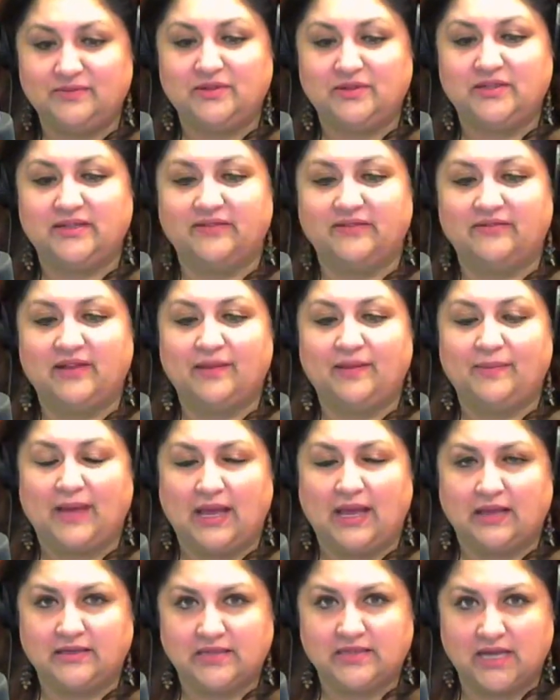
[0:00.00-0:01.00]
to develop
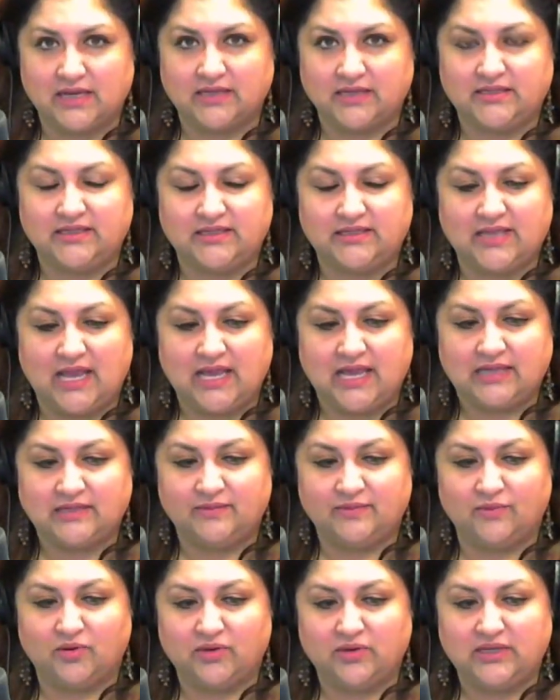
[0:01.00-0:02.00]
targeted
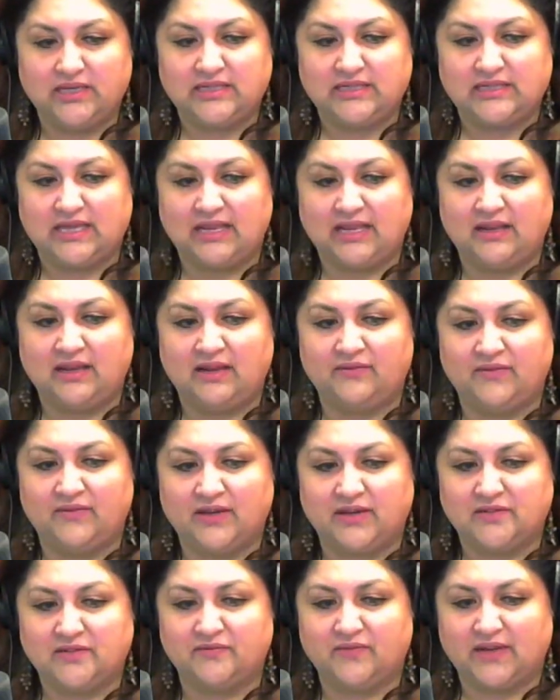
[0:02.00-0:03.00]
antibodies and
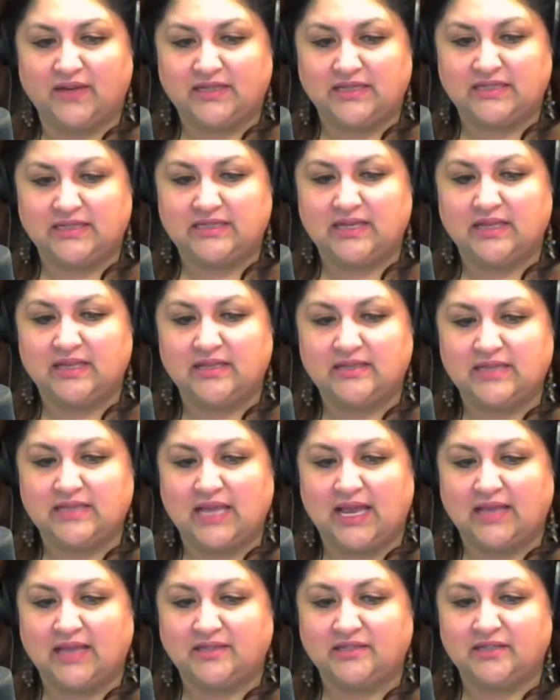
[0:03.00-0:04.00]
infection fighting cells,
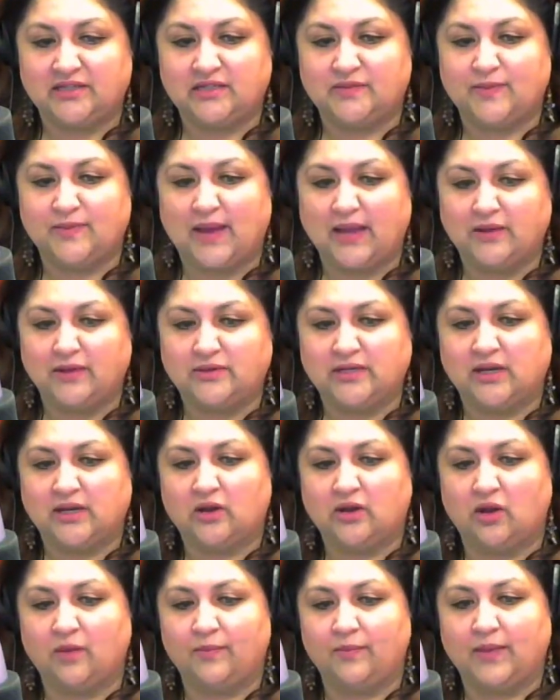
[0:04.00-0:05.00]
Astra's biotech
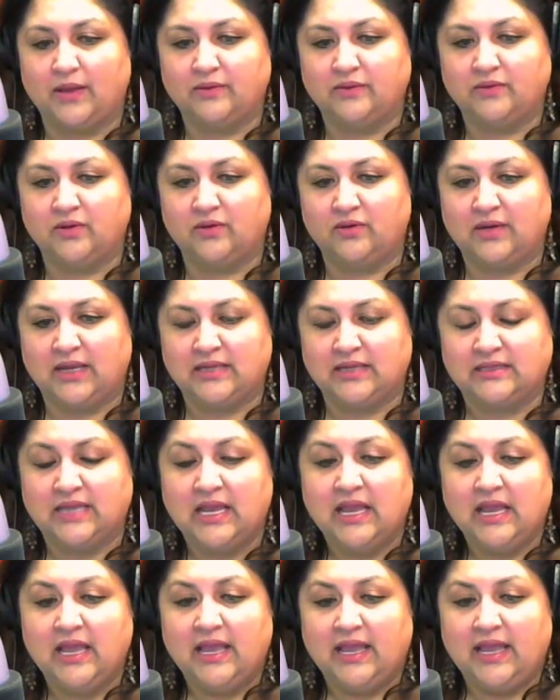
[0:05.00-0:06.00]
compound known as
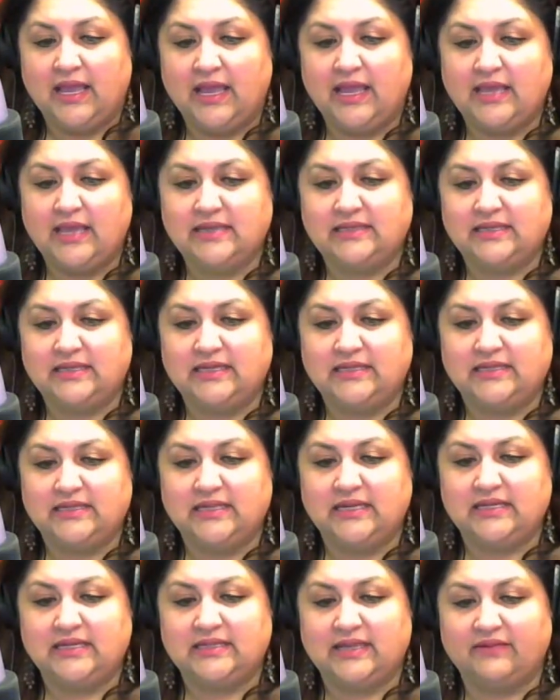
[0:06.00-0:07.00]

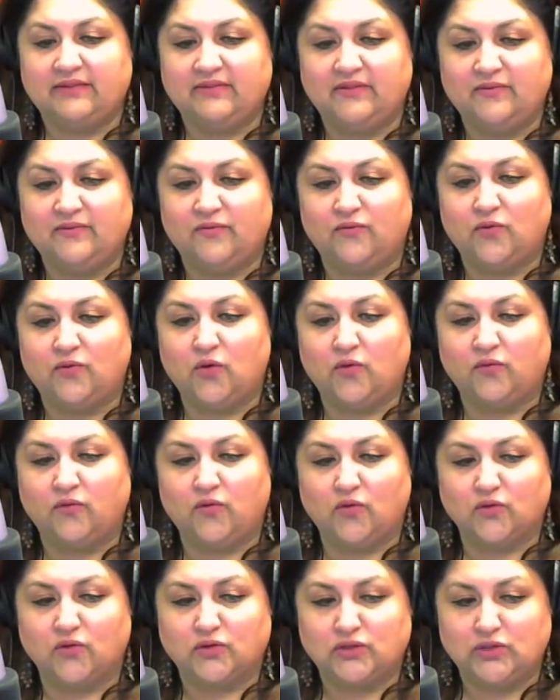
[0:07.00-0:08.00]

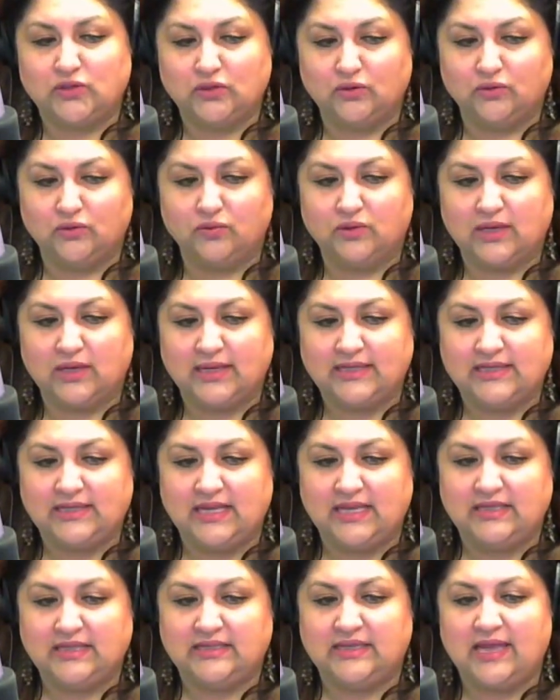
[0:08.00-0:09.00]
AZD7442
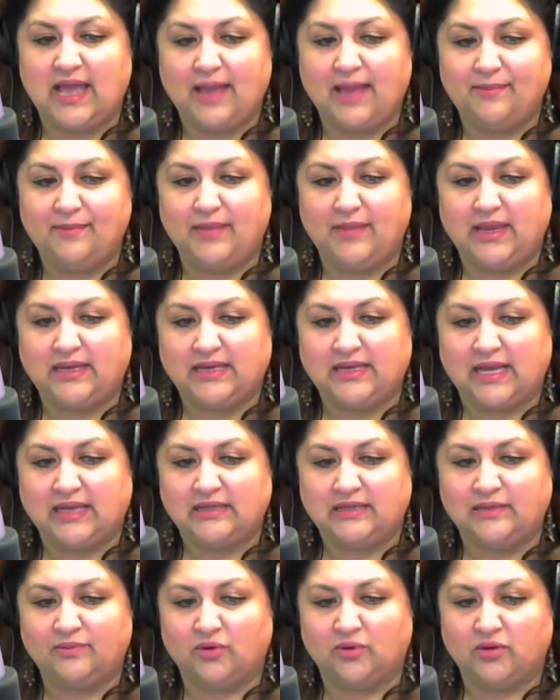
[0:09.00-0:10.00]
contains lab made
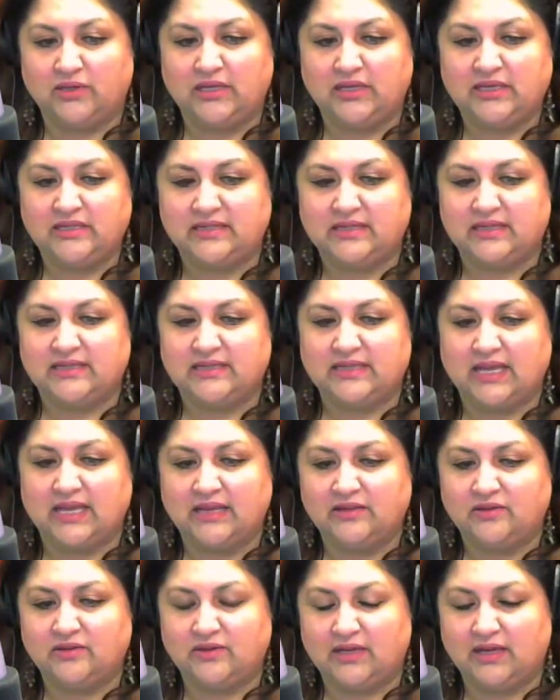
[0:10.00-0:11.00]
antibodies
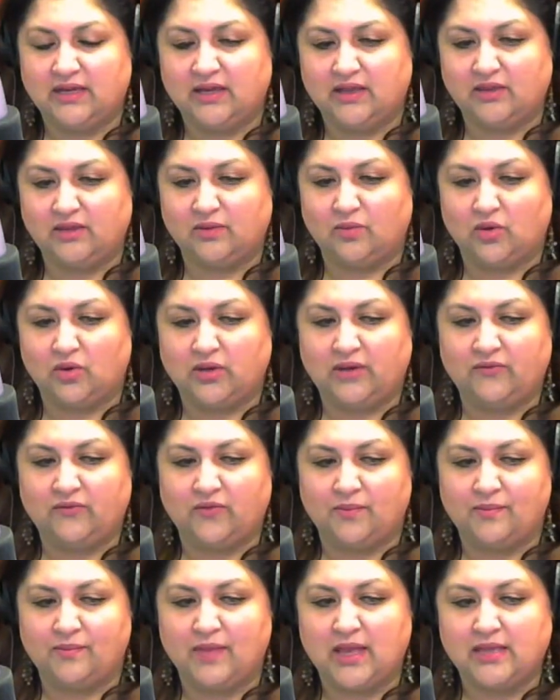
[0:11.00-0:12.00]
designed to linger in the body
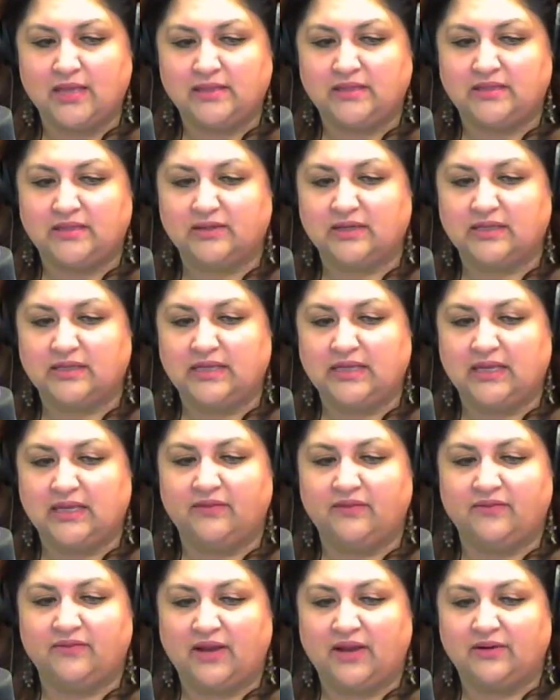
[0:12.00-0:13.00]
for months to contain
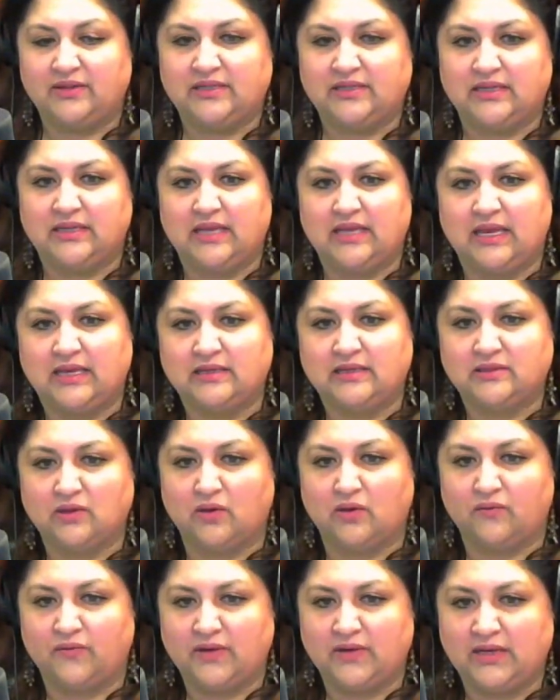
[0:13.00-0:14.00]
the virus in case
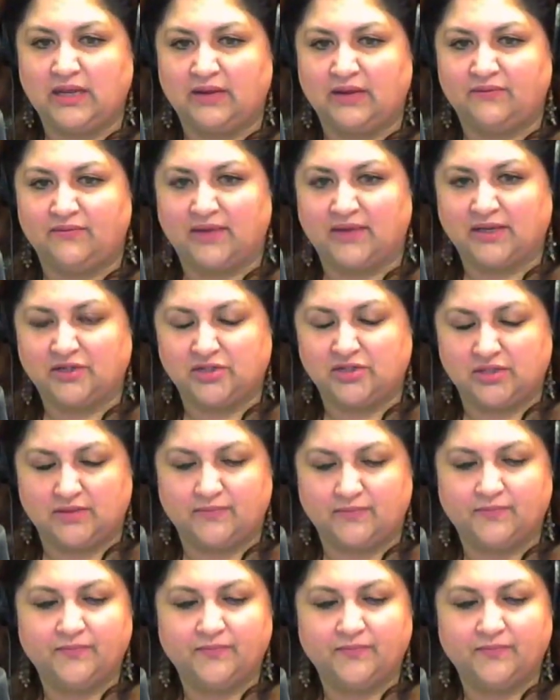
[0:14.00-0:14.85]
of an infection.